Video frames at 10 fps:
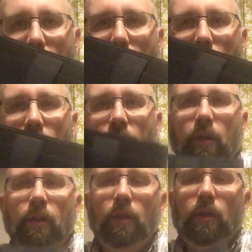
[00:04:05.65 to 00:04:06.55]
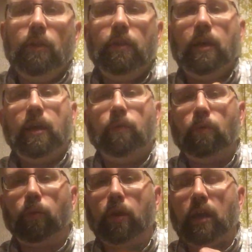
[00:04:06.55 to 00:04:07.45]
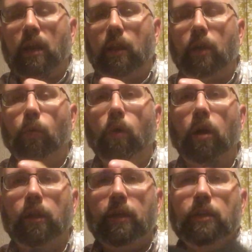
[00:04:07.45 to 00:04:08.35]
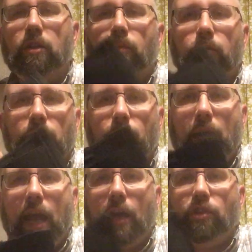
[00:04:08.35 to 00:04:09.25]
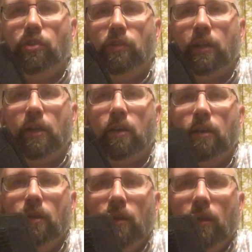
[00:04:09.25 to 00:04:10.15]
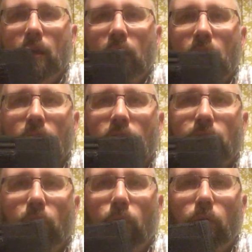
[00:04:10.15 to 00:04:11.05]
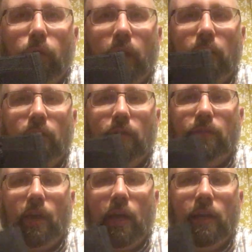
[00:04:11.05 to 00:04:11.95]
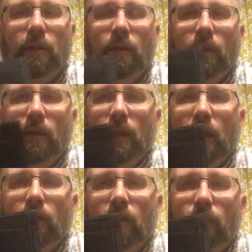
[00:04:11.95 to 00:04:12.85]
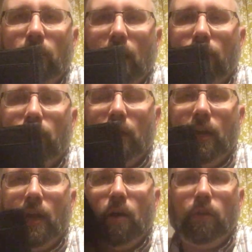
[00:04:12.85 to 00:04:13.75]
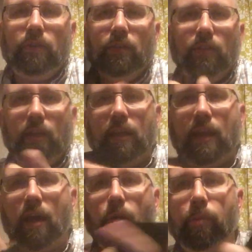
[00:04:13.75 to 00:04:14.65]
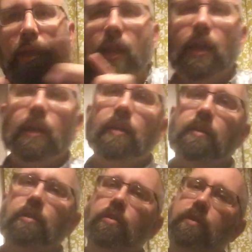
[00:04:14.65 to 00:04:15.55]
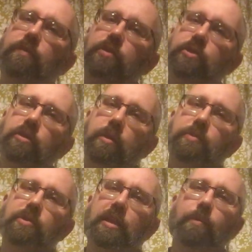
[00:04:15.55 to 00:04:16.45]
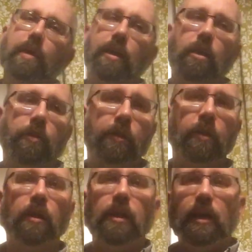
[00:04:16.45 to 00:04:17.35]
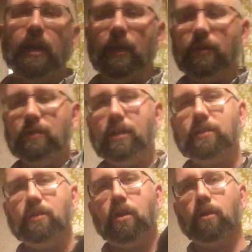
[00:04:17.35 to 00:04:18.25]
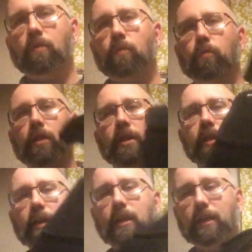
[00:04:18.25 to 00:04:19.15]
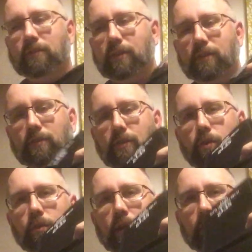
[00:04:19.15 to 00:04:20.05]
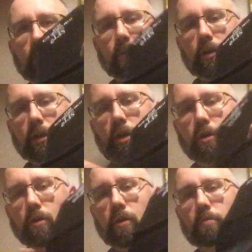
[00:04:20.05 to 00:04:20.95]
here that would work kind of like a wallet. You can put some cash in there and just Velcro that to the side. And then if you have to get it out, it's easy to get out, pay, lift your shirt up, stick it back on there. And it sticks on really easily. So like if I'm on the go,